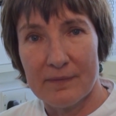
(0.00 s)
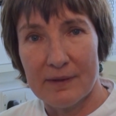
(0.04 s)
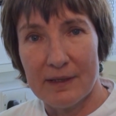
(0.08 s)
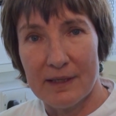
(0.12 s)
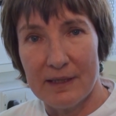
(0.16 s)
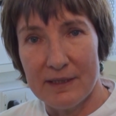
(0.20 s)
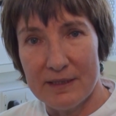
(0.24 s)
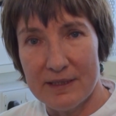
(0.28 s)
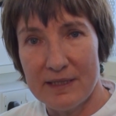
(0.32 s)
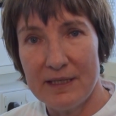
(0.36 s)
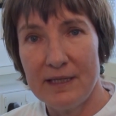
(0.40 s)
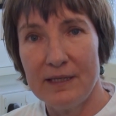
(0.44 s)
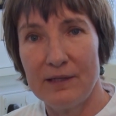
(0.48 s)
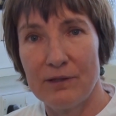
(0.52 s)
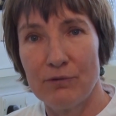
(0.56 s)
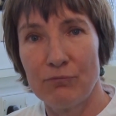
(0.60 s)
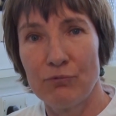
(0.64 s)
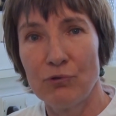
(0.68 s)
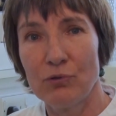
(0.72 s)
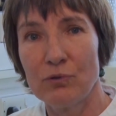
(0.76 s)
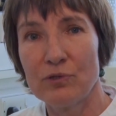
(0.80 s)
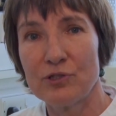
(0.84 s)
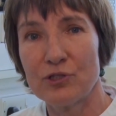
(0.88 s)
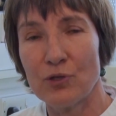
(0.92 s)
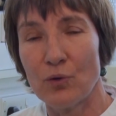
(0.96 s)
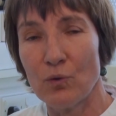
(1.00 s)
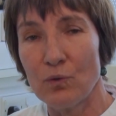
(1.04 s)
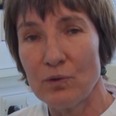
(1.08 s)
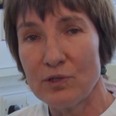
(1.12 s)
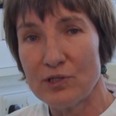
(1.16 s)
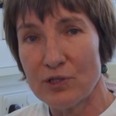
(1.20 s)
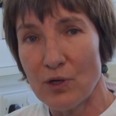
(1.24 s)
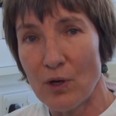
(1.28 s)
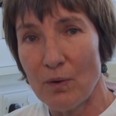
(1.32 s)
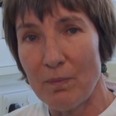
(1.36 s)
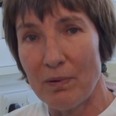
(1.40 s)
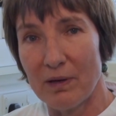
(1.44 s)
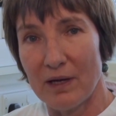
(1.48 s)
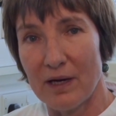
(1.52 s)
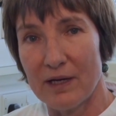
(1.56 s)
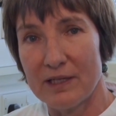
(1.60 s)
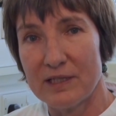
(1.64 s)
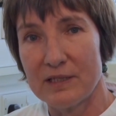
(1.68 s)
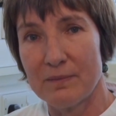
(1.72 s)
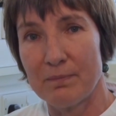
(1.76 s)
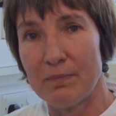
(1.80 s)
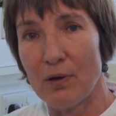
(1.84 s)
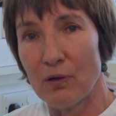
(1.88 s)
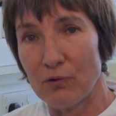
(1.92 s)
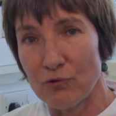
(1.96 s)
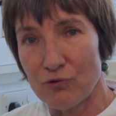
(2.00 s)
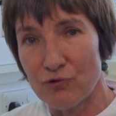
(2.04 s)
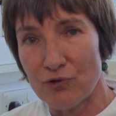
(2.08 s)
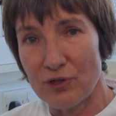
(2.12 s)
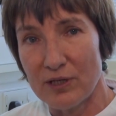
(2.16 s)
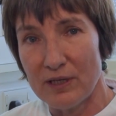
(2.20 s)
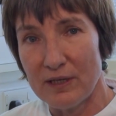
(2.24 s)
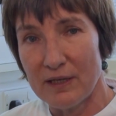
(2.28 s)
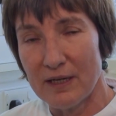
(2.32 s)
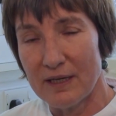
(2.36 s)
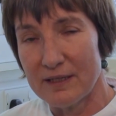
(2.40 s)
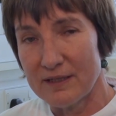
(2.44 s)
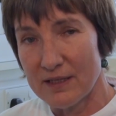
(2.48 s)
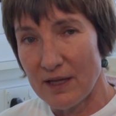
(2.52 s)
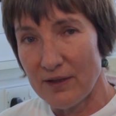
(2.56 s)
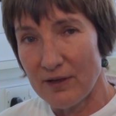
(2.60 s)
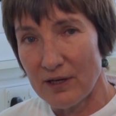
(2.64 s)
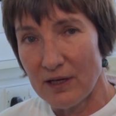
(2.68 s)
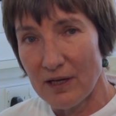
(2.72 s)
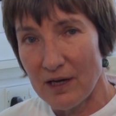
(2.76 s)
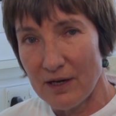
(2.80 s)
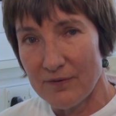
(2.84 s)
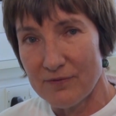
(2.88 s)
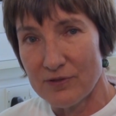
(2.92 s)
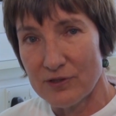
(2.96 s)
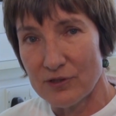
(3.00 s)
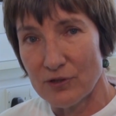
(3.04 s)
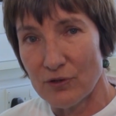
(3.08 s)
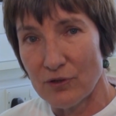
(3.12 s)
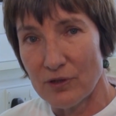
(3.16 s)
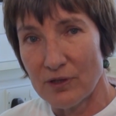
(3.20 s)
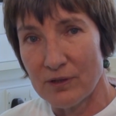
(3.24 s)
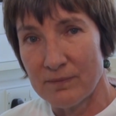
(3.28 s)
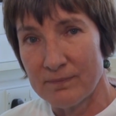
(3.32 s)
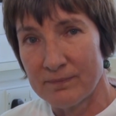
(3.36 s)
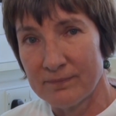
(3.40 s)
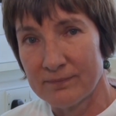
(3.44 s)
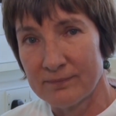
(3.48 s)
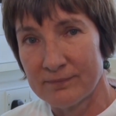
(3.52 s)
Indeed, the rules also apply to poultry and other livestock.